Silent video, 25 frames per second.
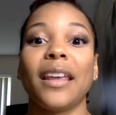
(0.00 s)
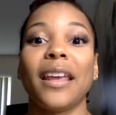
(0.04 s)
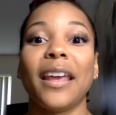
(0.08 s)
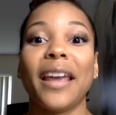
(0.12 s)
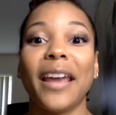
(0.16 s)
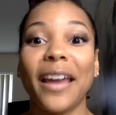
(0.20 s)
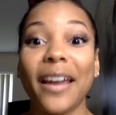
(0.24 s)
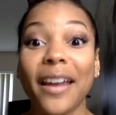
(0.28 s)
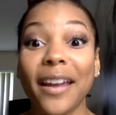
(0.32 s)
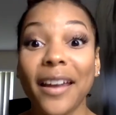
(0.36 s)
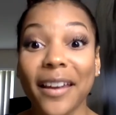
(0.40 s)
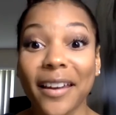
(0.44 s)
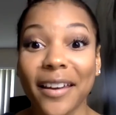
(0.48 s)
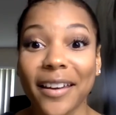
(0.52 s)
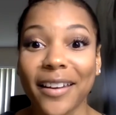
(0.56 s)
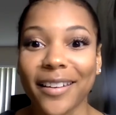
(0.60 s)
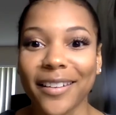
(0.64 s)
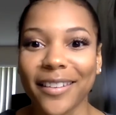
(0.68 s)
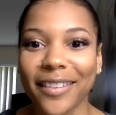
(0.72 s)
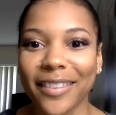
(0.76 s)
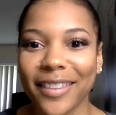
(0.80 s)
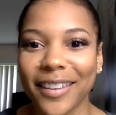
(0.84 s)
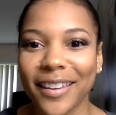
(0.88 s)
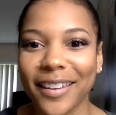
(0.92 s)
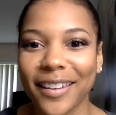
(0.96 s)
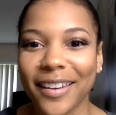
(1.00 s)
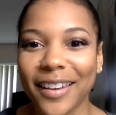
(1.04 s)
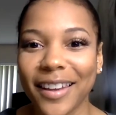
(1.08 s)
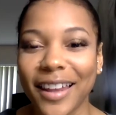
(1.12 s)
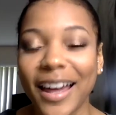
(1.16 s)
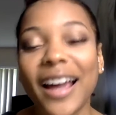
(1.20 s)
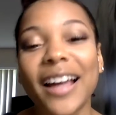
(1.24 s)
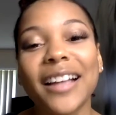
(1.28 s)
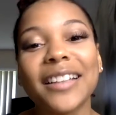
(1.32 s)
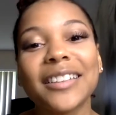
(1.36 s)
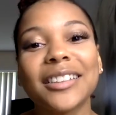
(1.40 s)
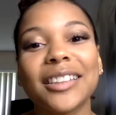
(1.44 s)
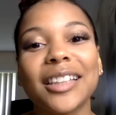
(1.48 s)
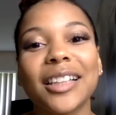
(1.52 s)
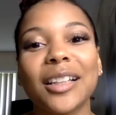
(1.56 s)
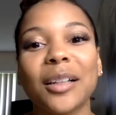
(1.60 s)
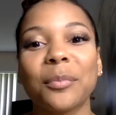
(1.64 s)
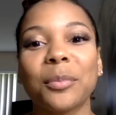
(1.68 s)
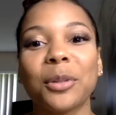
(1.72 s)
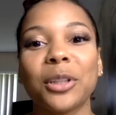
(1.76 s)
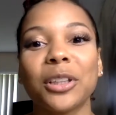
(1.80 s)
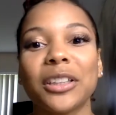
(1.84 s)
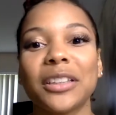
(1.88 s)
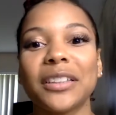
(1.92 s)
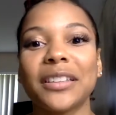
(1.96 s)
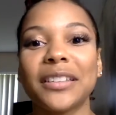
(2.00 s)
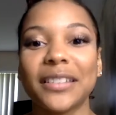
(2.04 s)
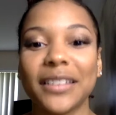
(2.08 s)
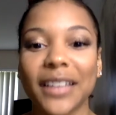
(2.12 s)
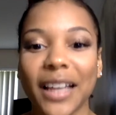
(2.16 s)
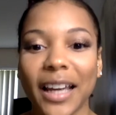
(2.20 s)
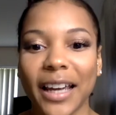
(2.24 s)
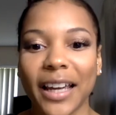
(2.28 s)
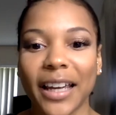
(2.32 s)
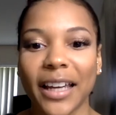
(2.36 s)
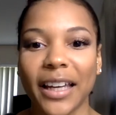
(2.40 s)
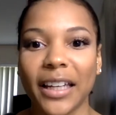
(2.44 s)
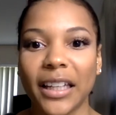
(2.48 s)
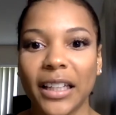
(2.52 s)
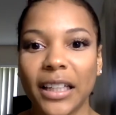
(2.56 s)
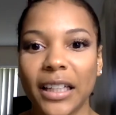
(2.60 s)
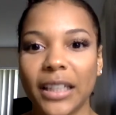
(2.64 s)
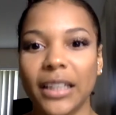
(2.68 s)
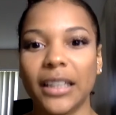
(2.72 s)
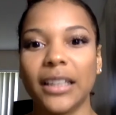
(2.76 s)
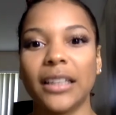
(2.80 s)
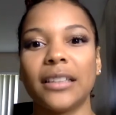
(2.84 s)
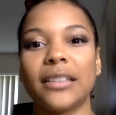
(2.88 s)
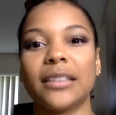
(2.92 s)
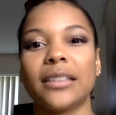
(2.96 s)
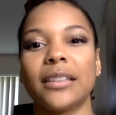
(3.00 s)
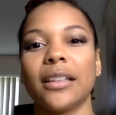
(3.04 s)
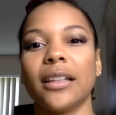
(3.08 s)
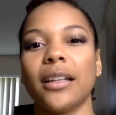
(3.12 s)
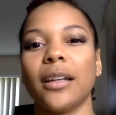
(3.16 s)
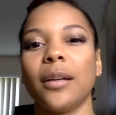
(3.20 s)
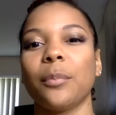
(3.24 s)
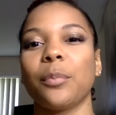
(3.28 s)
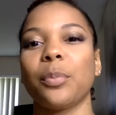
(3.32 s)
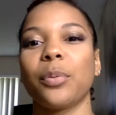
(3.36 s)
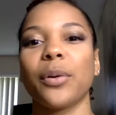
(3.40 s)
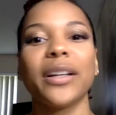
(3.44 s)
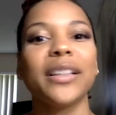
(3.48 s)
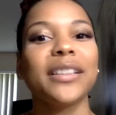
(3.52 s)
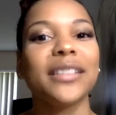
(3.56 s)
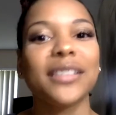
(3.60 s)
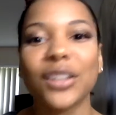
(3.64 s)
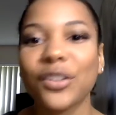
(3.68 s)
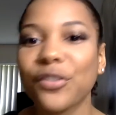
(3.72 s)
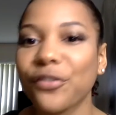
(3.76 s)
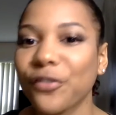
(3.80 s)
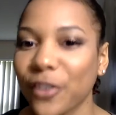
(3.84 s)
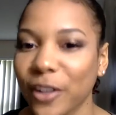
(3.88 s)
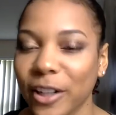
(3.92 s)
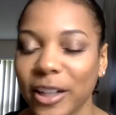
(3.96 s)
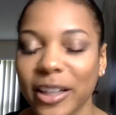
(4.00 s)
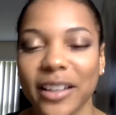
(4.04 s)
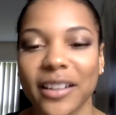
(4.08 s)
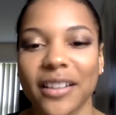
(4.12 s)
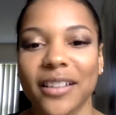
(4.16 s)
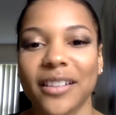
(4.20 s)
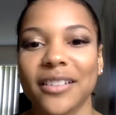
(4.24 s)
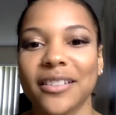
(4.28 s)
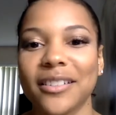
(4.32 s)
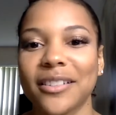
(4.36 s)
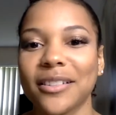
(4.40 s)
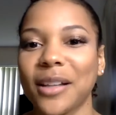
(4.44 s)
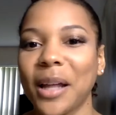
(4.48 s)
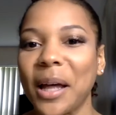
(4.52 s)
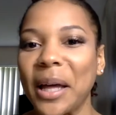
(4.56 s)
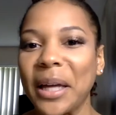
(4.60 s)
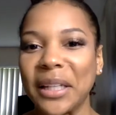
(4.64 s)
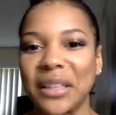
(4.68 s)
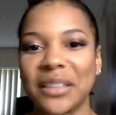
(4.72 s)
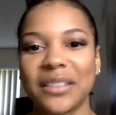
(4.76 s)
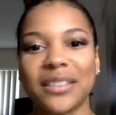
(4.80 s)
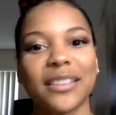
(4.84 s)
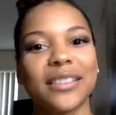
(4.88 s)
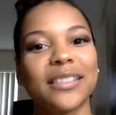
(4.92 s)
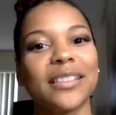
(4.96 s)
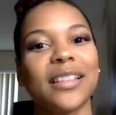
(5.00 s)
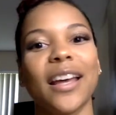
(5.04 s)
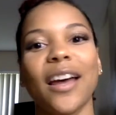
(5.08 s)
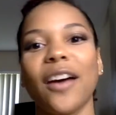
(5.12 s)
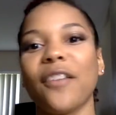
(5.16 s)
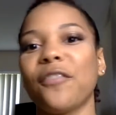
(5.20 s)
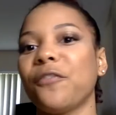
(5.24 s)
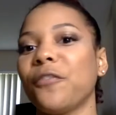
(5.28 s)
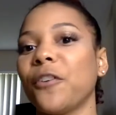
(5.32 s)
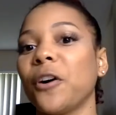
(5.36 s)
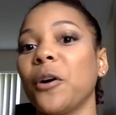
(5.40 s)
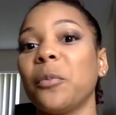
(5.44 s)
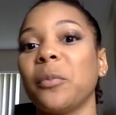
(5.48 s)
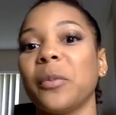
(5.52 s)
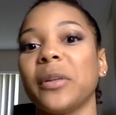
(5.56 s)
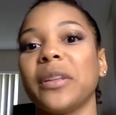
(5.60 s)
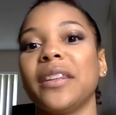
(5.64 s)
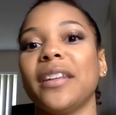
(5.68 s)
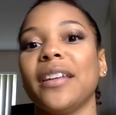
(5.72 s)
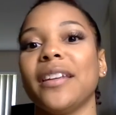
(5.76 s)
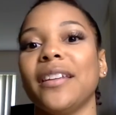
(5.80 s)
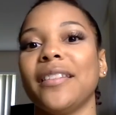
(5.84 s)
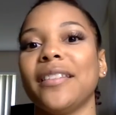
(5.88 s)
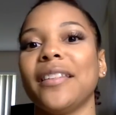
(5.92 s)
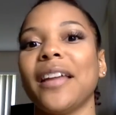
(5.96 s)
And the last thing I'm going to say is embrace the frizz. Like, just have fun with it.